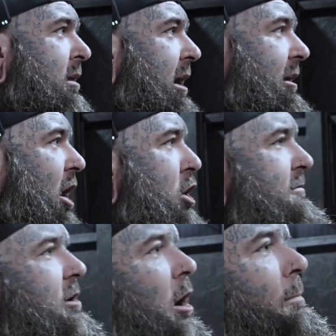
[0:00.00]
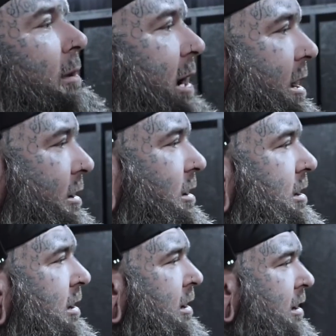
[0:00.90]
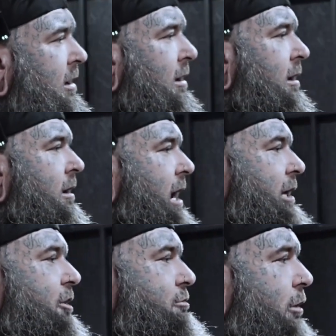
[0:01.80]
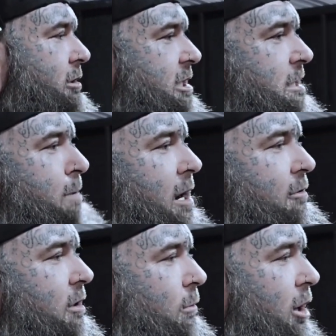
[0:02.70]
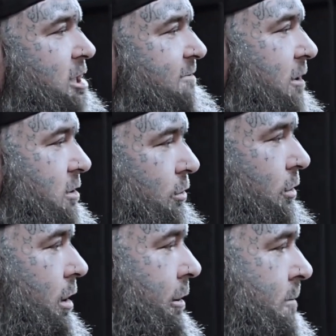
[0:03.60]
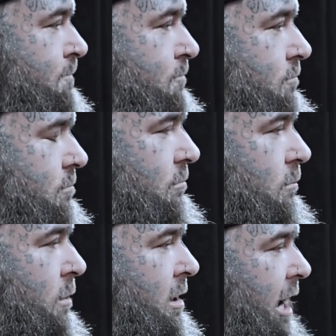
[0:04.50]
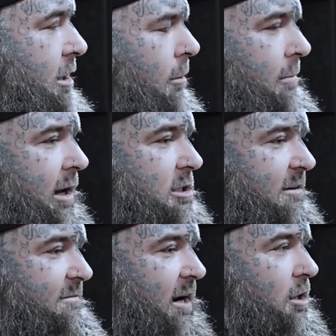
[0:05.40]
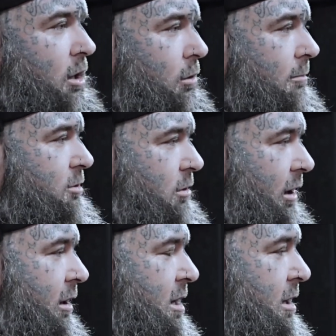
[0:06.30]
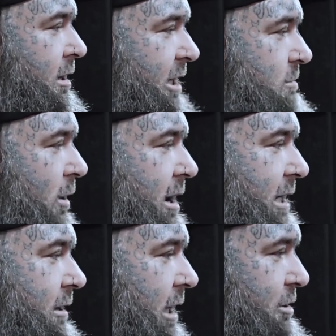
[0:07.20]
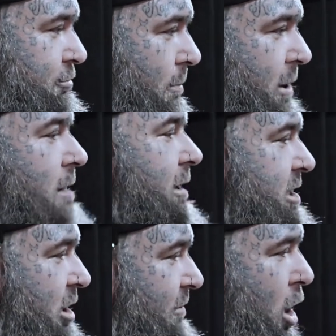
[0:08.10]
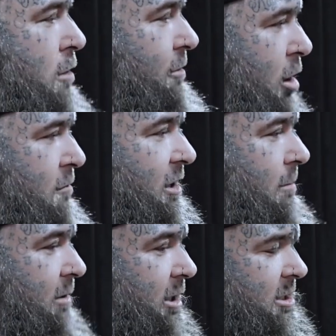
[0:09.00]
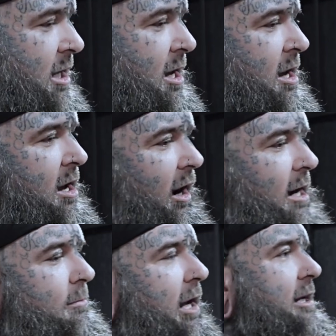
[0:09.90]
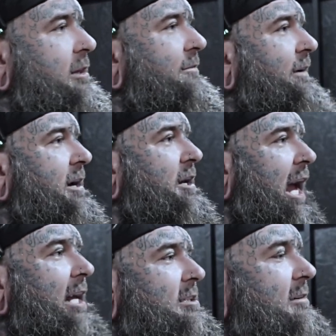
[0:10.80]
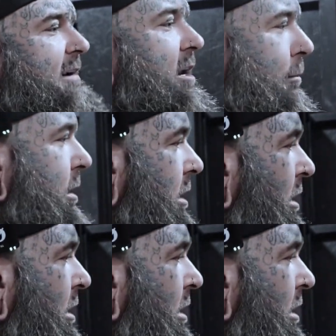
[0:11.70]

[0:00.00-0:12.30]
and overcomplicated, and it throws a spanner in the works for you. Okay, not me, because I fucking know what I'm doing. And that's why I just repeat myself over and over again, because I'm like the fucking anti-venom